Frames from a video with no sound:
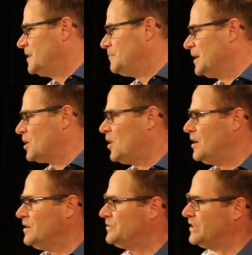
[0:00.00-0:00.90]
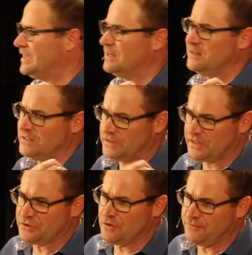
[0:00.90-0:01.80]
That because in
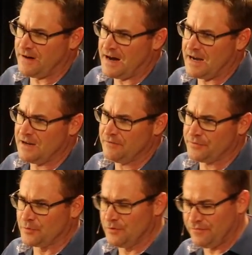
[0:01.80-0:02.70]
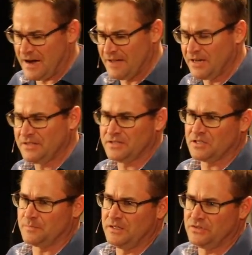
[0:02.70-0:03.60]
605 through
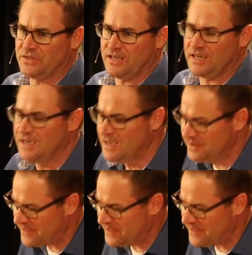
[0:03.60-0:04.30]
586 BC,